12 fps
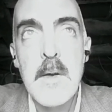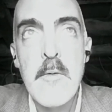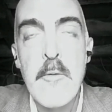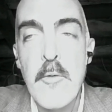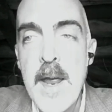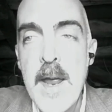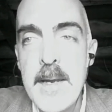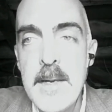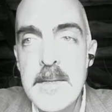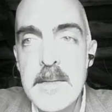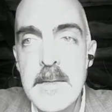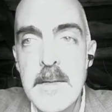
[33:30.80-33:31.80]

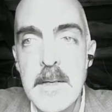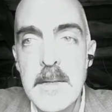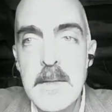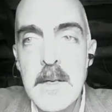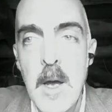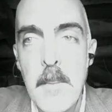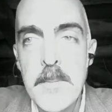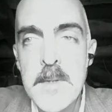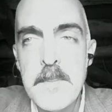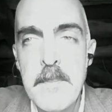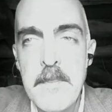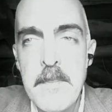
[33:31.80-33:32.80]
phrase that
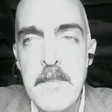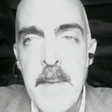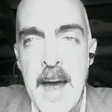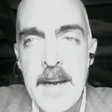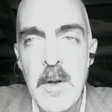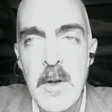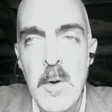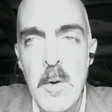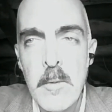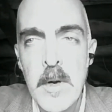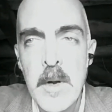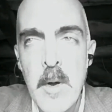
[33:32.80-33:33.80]
comes back
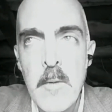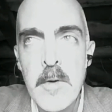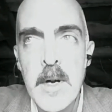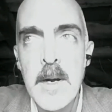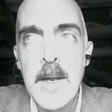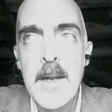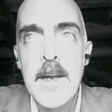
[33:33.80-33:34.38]
over and over.